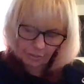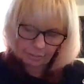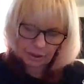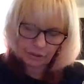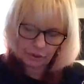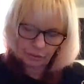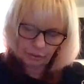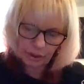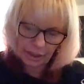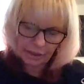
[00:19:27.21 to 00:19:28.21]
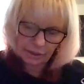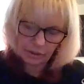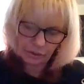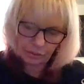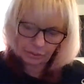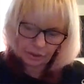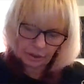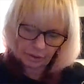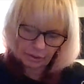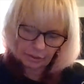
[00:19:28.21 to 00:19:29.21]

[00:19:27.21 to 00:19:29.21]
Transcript: But you do realize the truth here.